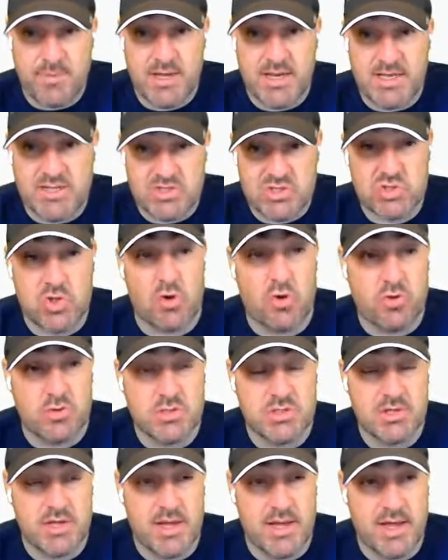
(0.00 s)
and
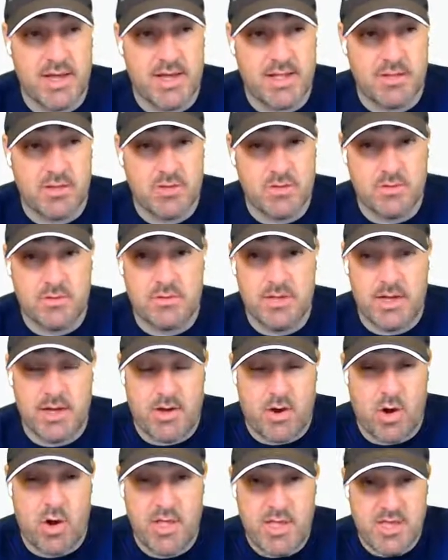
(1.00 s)
installed
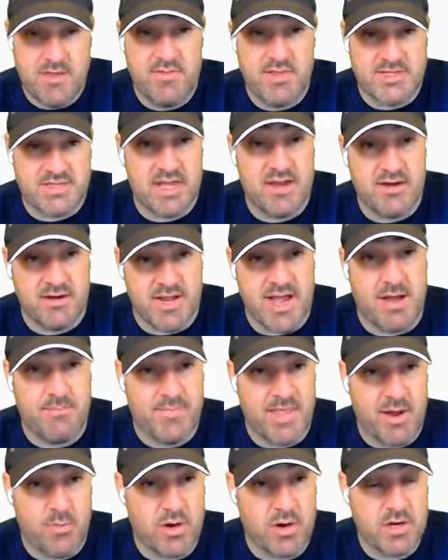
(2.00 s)
in this air-gapped
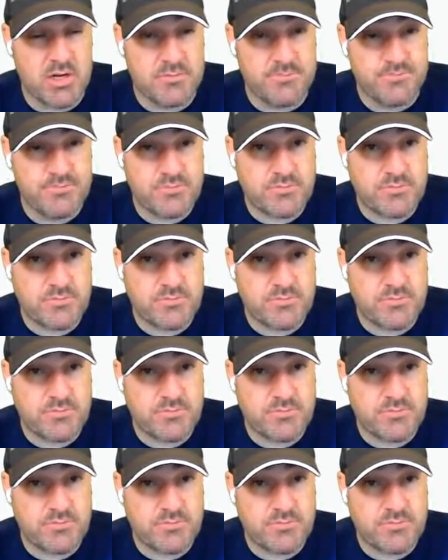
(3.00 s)
network.